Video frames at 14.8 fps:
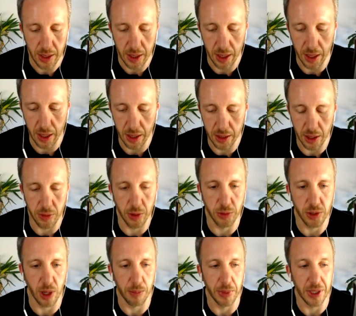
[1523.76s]
uh, you know those
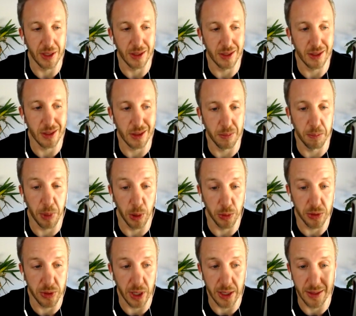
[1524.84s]
companies
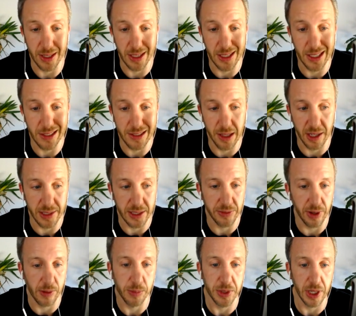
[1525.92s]
boast that it's at least ninety
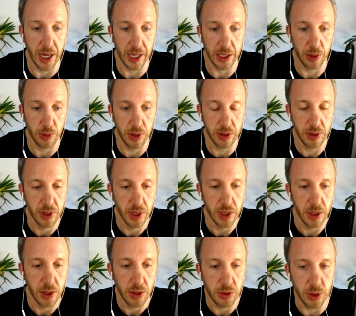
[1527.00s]
five percent accurate,
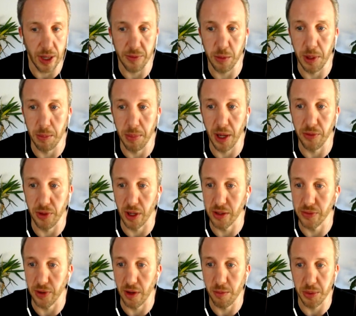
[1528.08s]
so you have to be above ninety
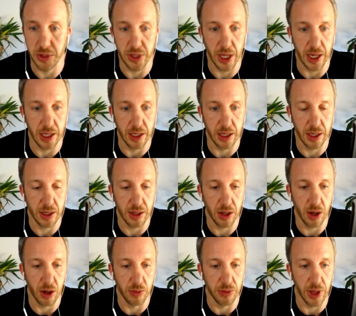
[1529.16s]
five percent
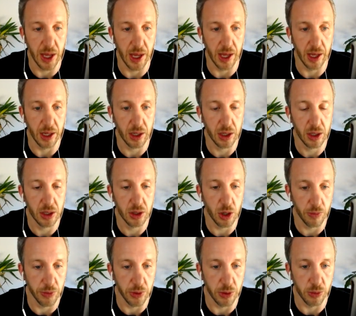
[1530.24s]
of their
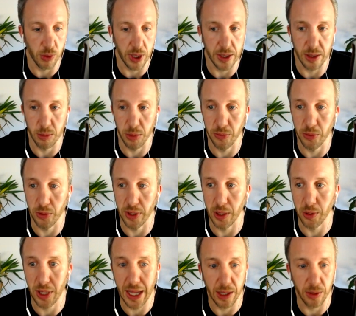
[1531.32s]
confidence rating before they'll
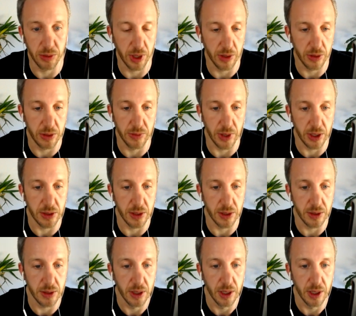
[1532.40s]
count the other devices,